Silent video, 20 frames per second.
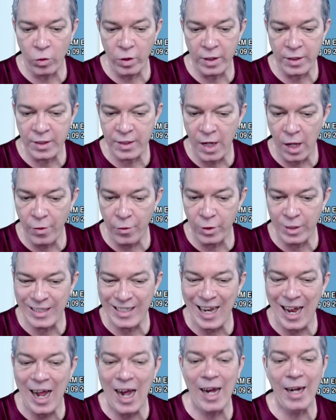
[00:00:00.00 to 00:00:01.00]
the southern
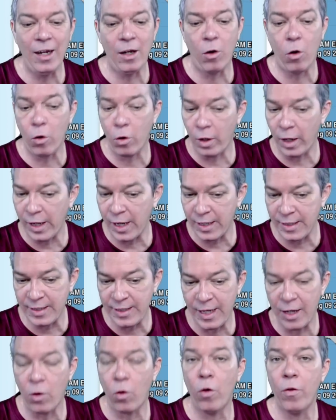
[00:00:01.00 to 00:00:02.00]
side or, like I
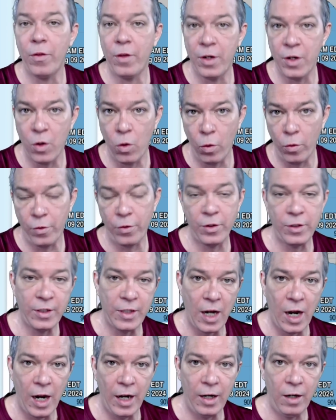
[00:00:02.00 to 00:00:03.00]
said, on the northern
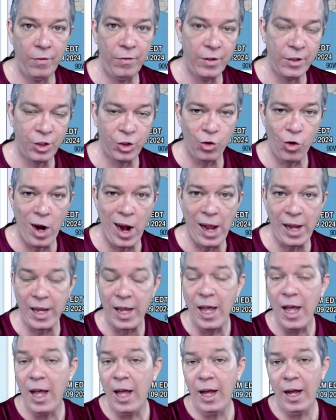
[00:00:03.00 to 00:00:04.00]
side of this track.
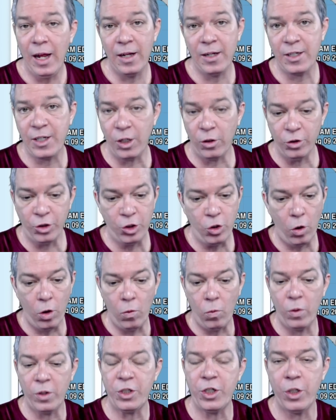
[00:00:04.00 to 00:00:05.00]
And it's still
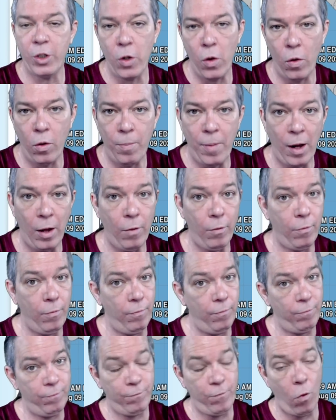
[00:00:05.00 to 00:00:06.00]
showing once you go about
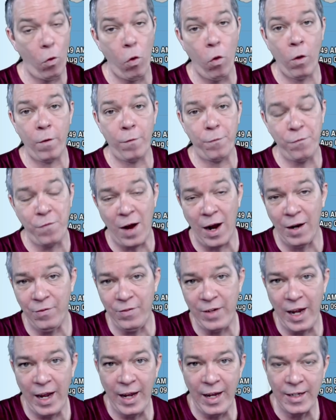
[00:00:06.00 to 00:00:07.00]
4 or 5
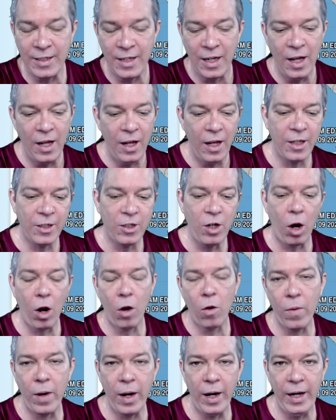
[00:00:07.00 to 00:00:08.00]
days, it's
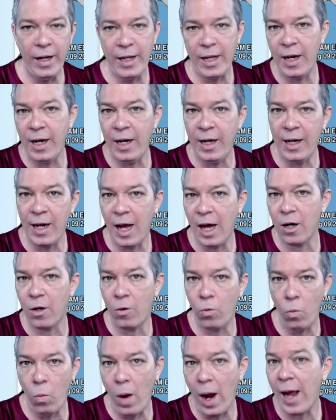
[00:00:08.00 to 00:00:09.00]
already getting out
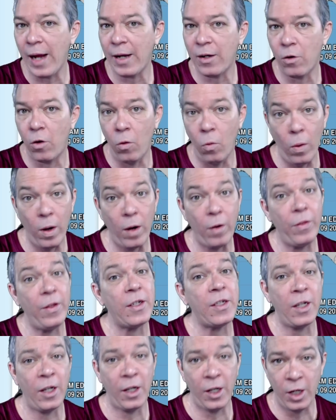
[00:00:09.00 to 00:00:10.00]
of whack on where
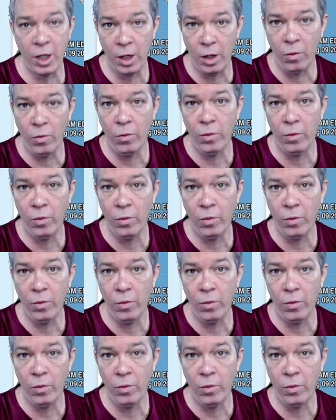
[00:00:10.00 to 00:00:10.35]
this can go.